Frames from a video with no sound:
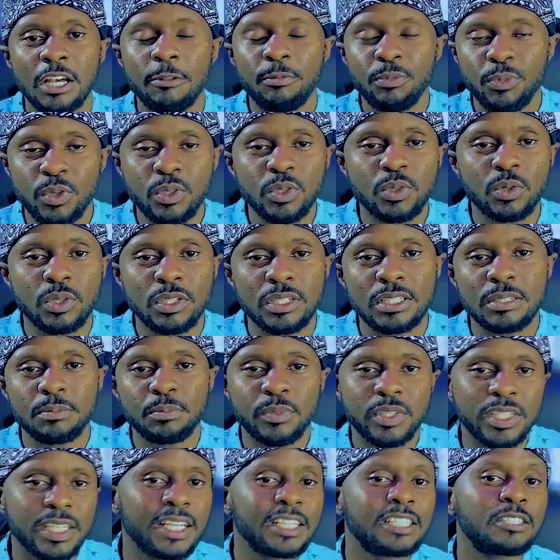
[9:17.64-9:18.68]
which was
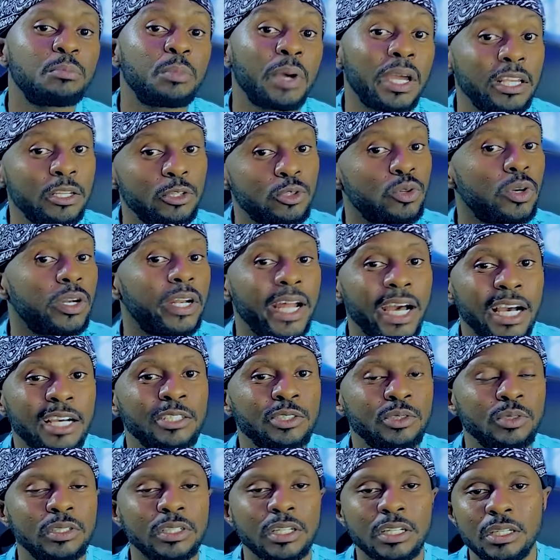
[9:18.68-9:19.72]
just my
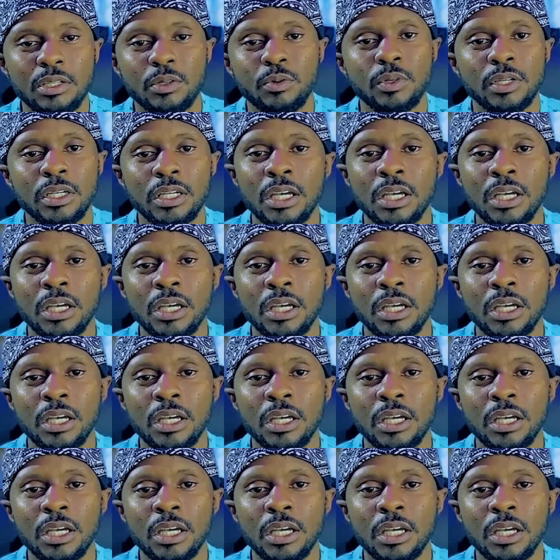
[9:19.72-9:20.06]
introduction anyway.